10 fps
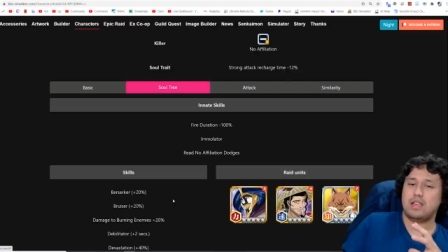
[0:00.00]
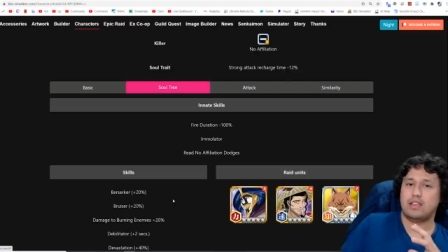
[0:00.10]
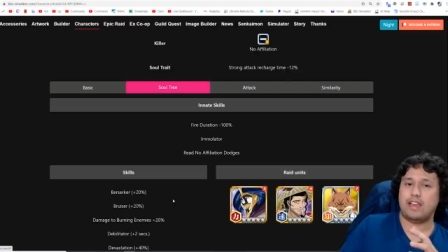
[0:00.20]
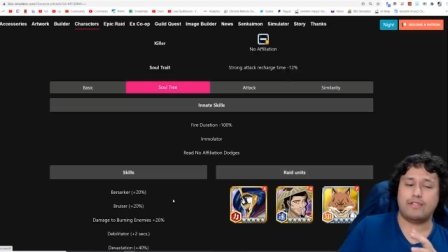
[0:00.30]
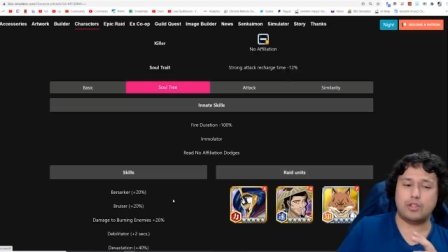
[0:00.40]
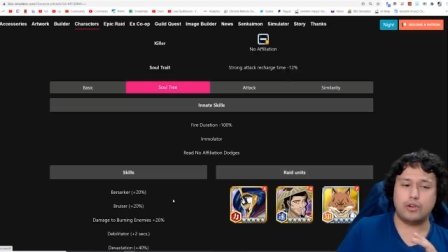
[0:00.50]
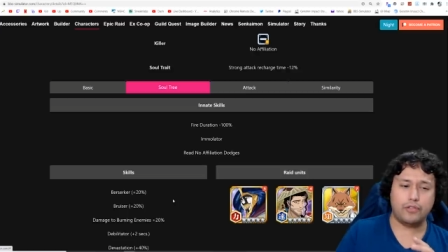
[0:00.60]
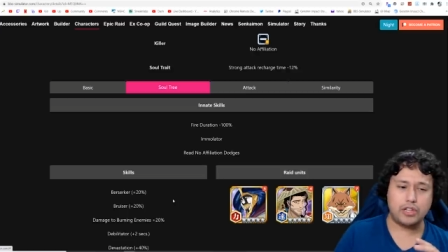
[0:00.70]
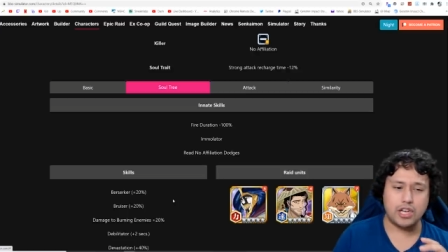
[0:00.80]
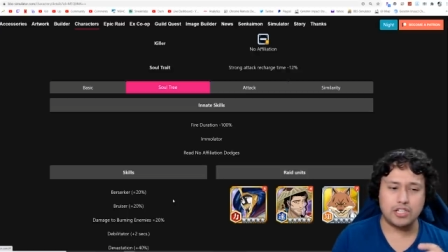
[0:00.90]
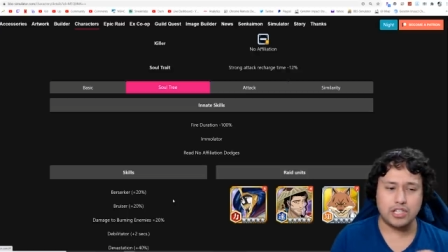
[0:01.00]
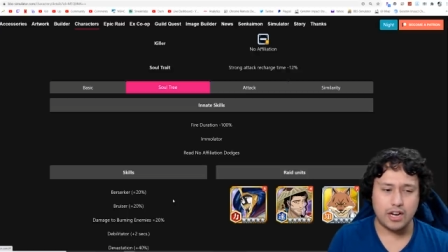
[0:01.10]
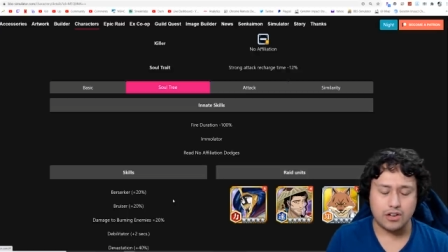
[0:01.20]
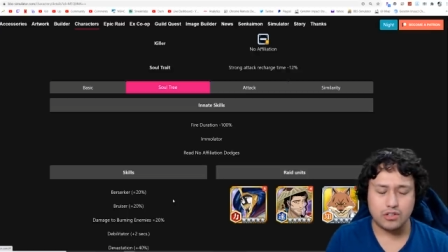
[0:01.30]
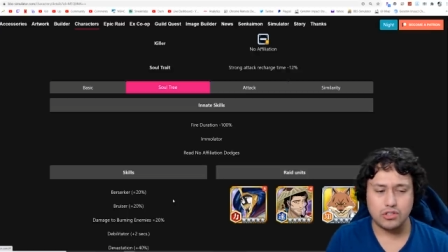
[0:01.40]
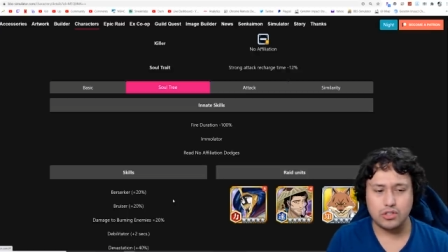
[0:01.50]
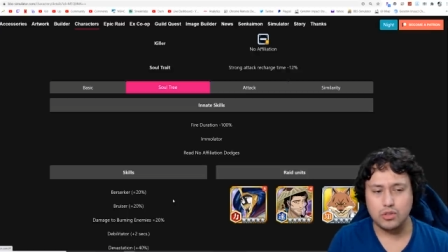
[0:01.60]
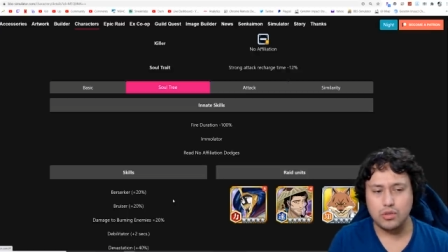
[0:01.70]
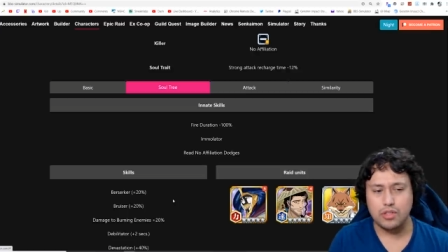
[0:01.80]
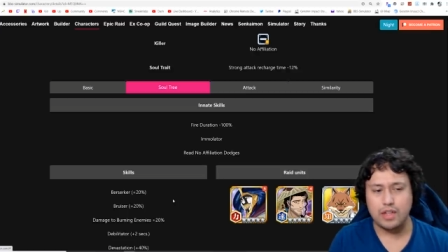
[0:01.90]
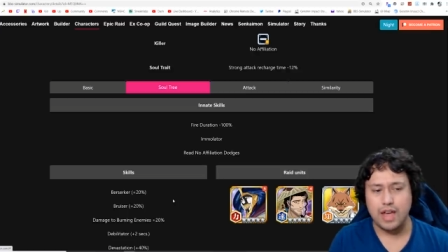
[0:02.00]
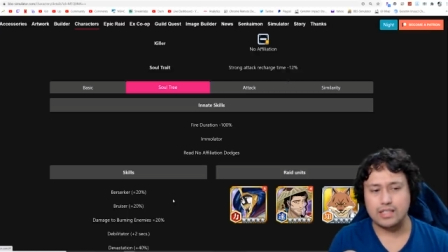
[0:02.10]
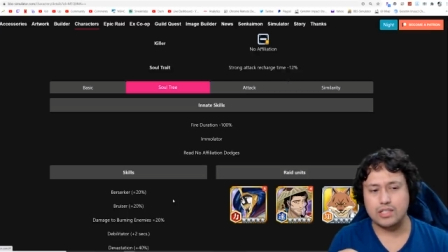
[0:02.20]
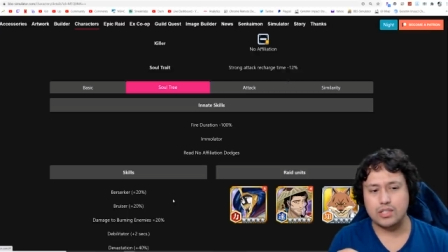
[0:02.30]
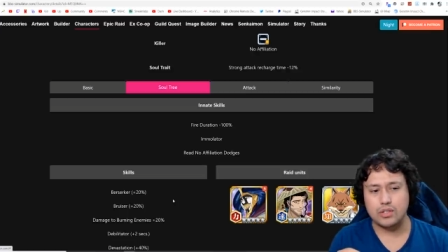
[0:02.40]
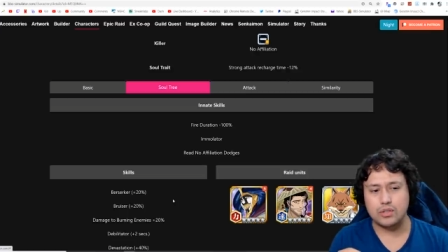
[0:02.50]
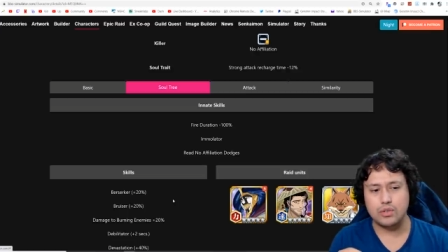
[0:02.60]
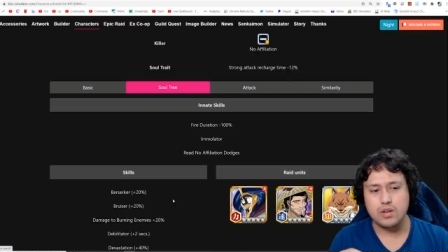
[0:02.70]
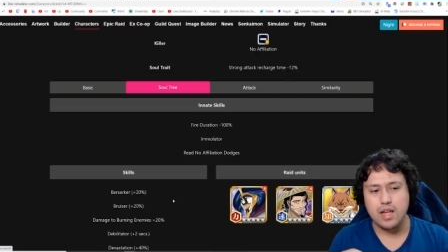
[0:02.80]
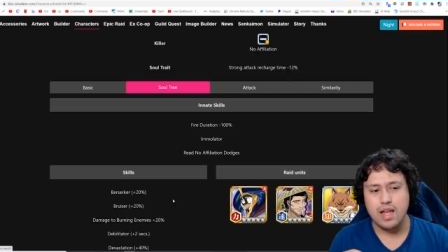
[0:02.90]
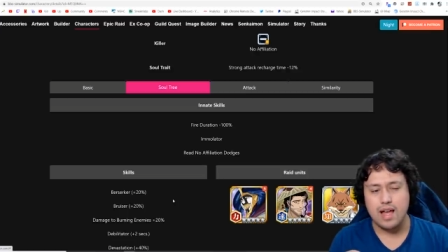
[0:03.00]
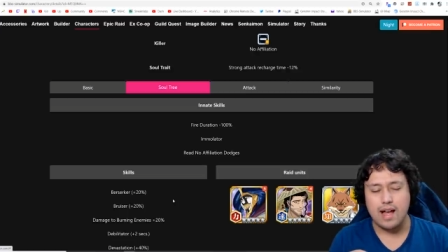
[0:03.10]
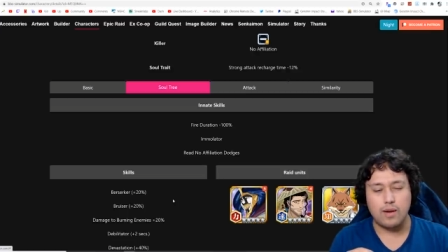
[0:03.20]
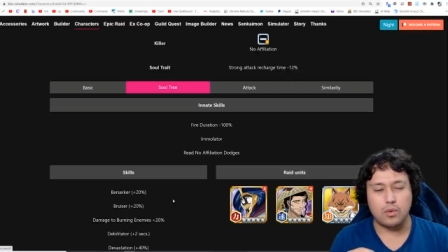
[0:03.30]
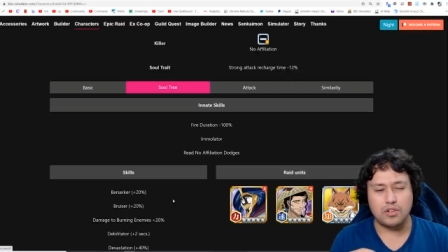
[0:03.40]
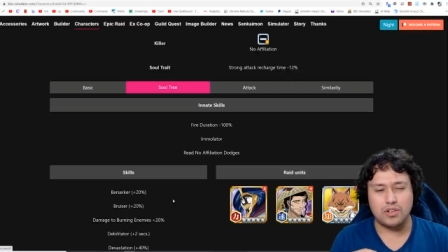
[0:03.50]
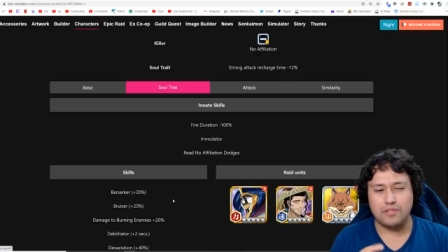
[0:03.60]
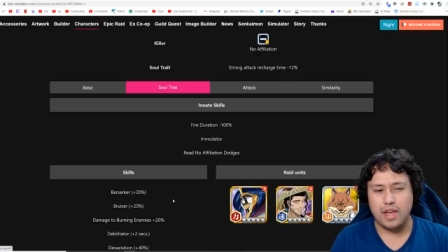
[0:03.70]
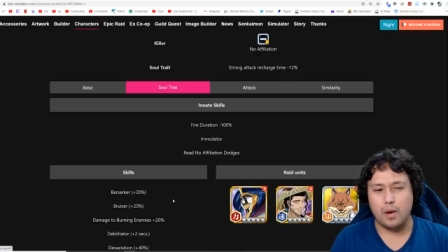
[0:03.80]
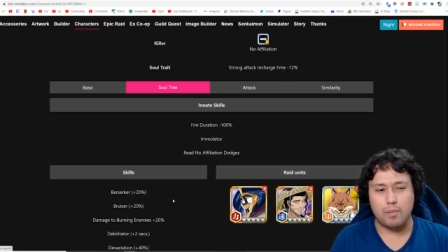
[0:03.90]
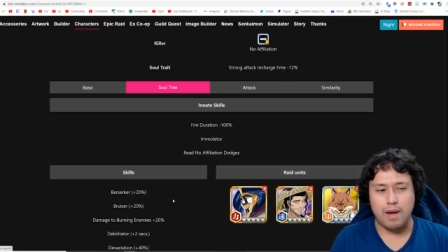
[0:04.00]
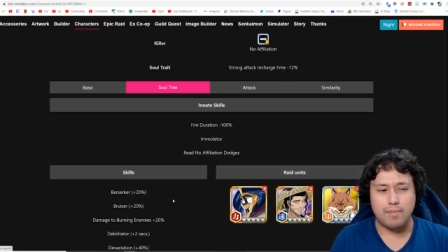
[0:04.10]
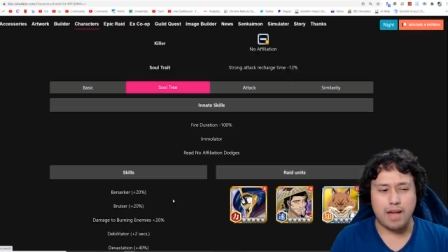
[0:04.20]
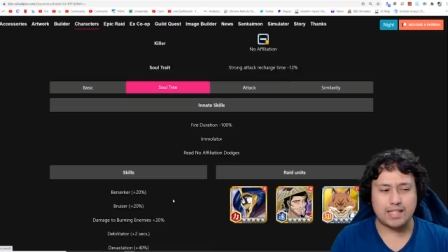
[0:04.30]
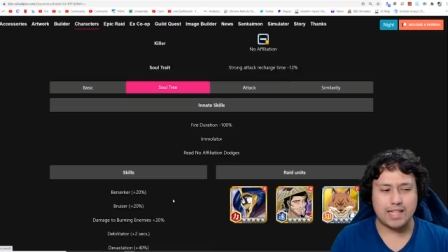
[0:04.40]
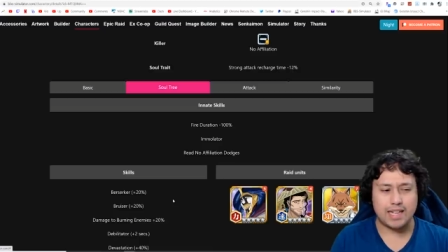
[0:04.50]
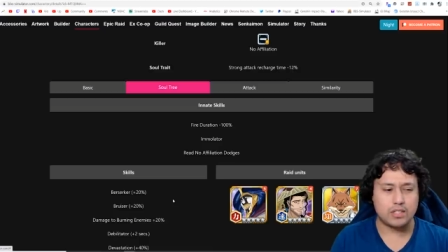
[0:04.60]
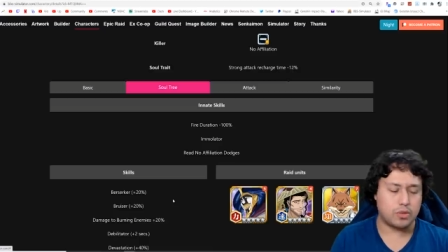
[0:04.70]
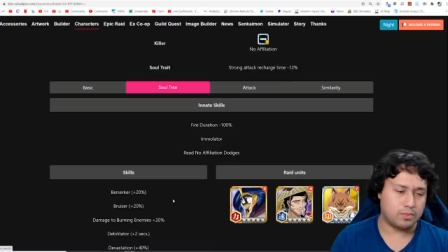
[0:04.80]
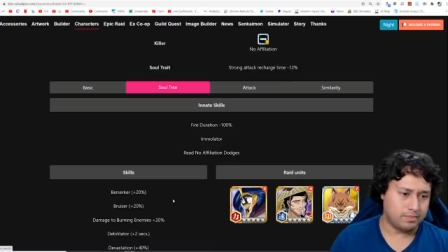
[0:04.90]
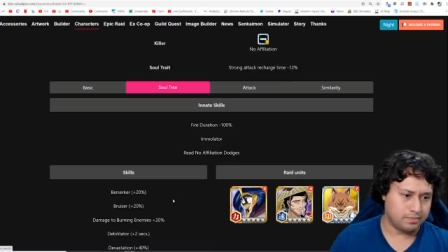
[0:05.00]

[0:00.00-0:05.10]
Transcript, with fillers: If the no affiliation characters do that too, I wonder if that'll bypass that too.